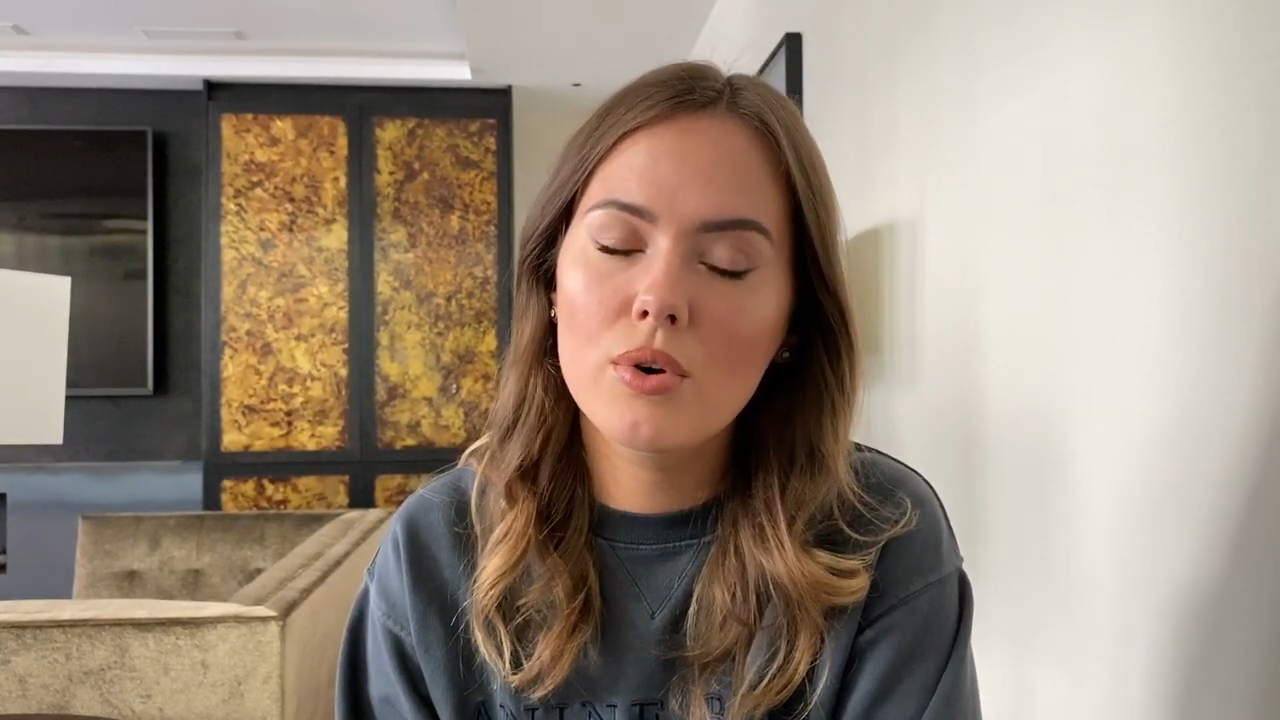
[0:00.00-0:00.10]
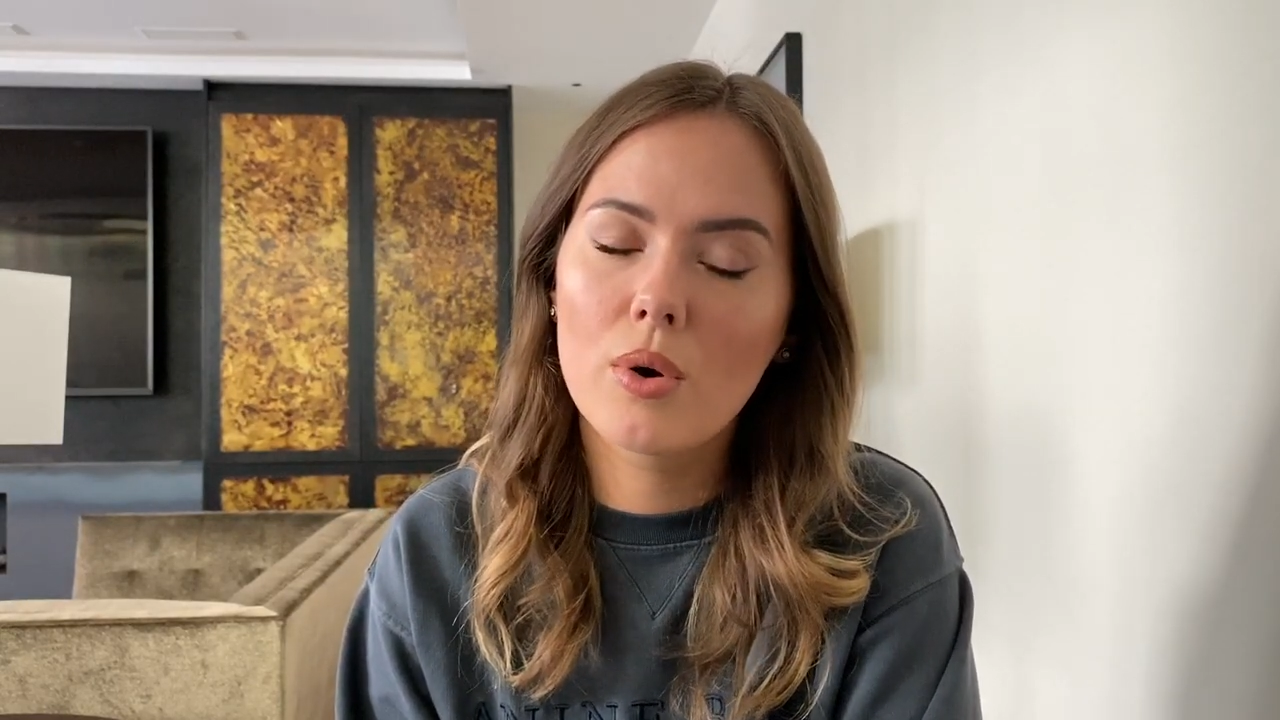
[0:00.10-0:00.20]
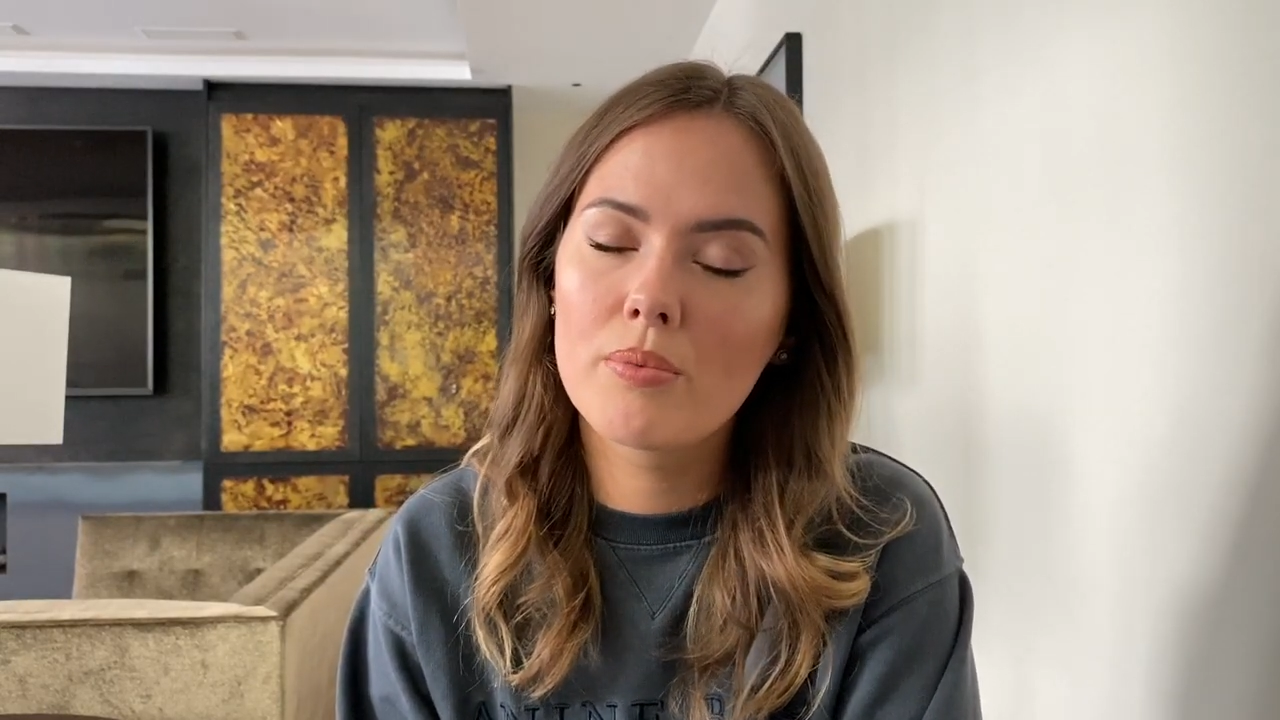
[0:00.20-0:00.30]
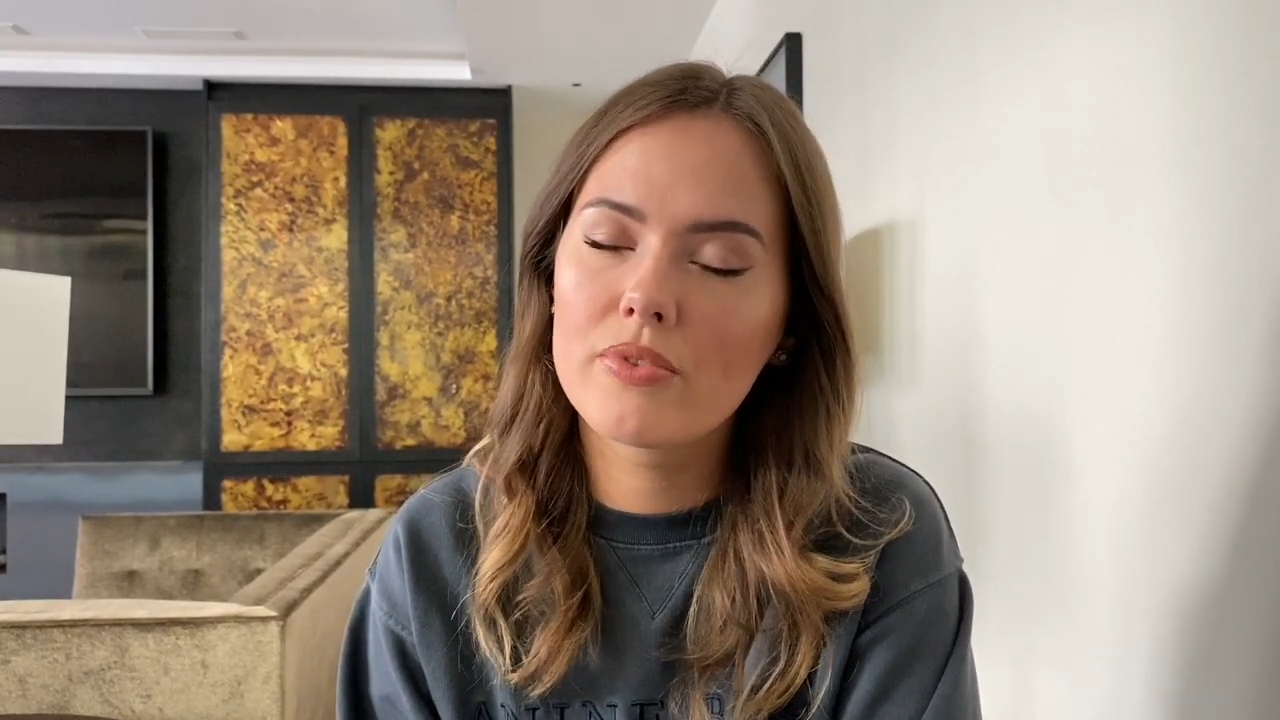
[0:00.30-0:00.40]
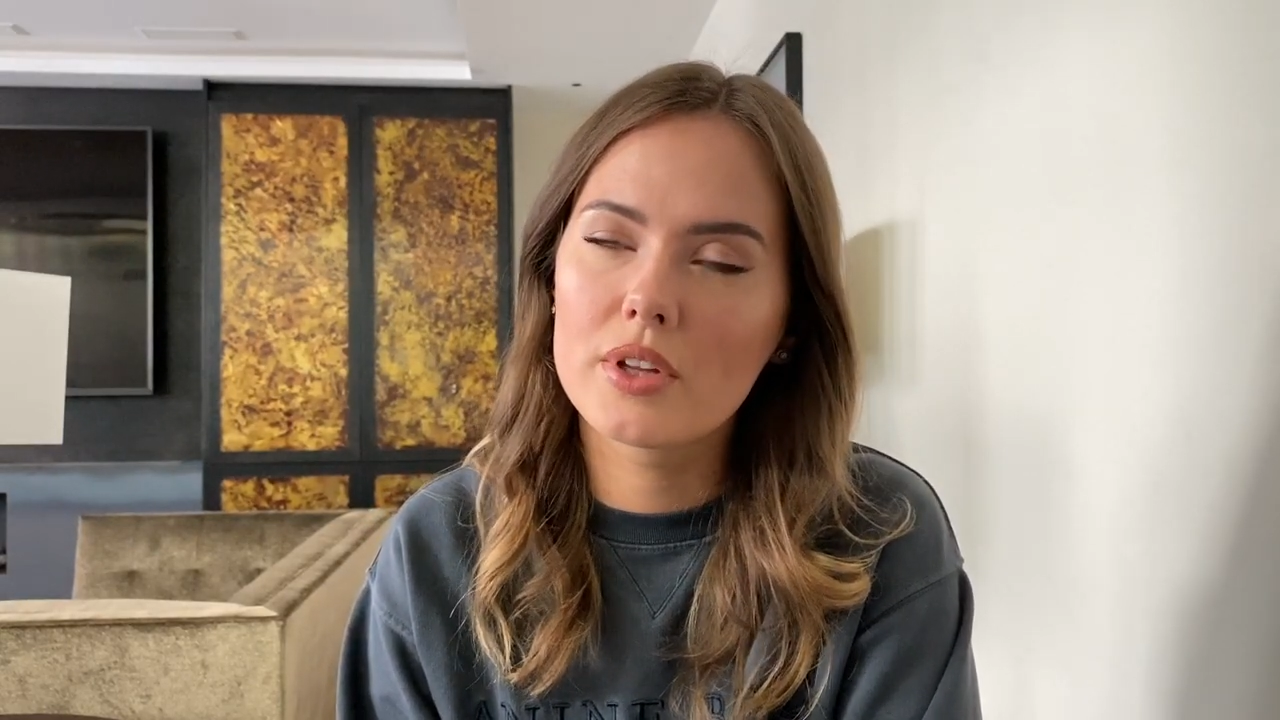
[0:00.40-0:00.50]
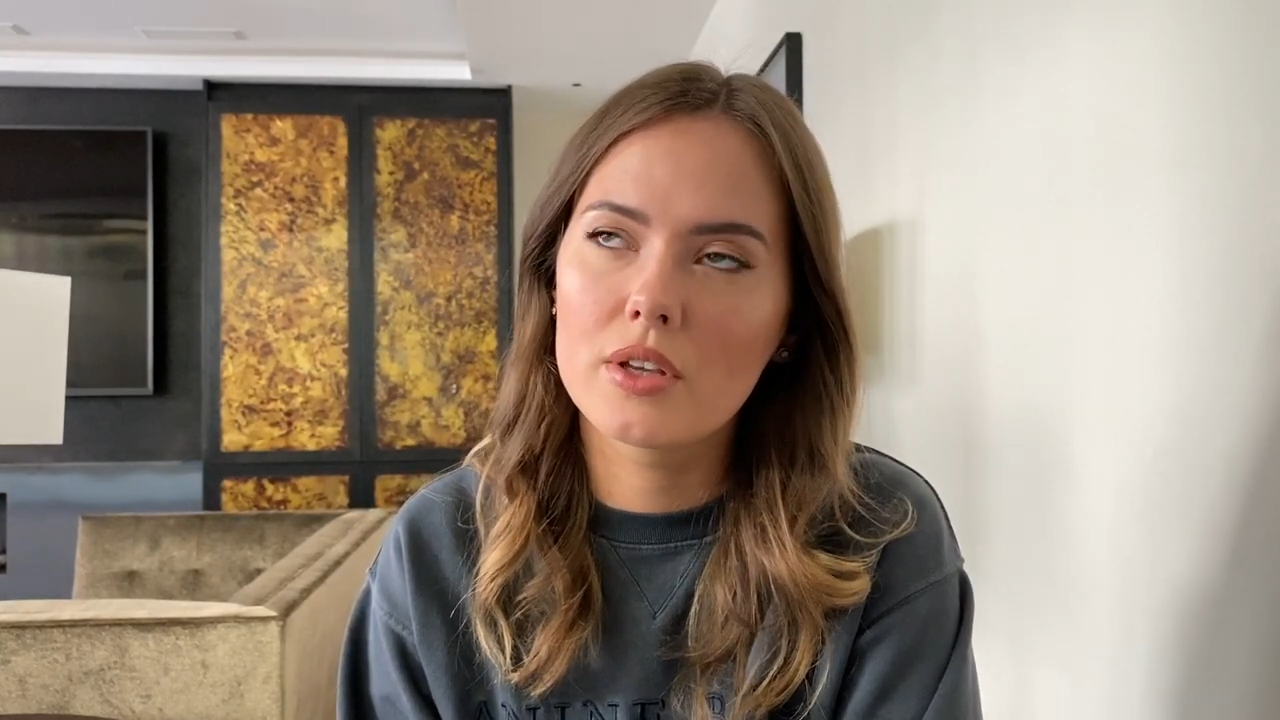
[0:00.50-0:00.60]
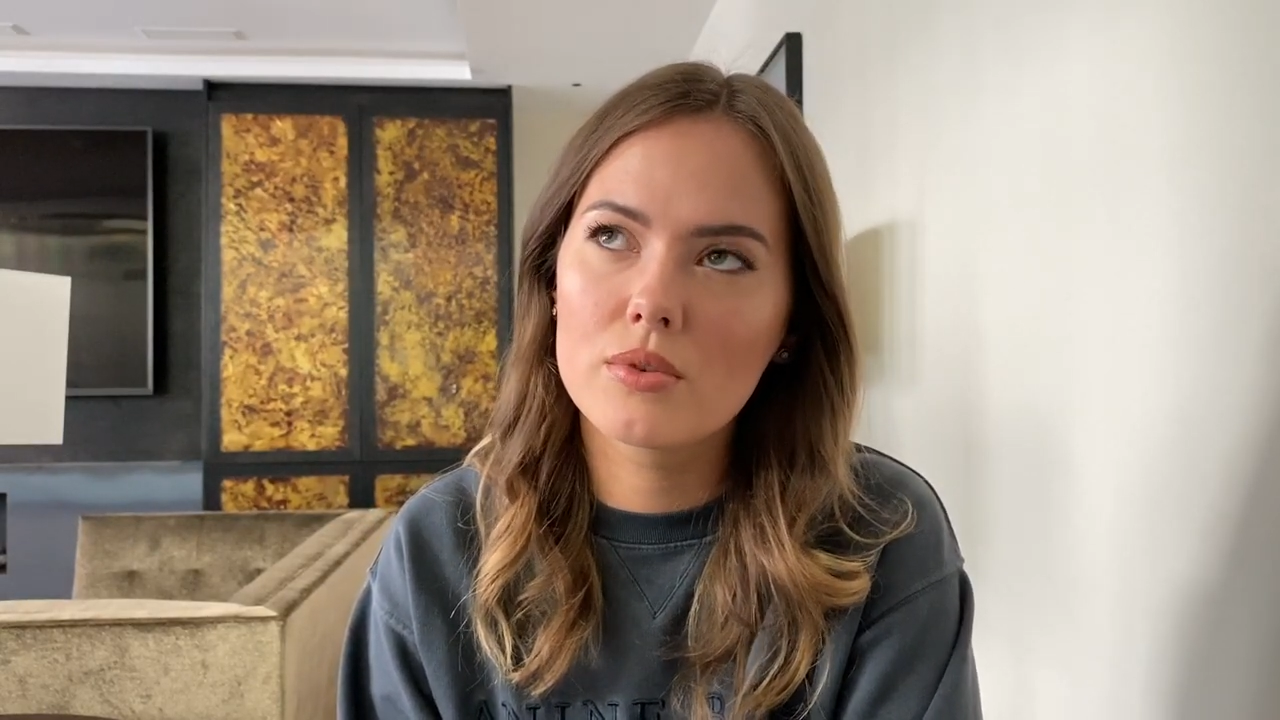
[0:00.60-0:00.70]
hopefully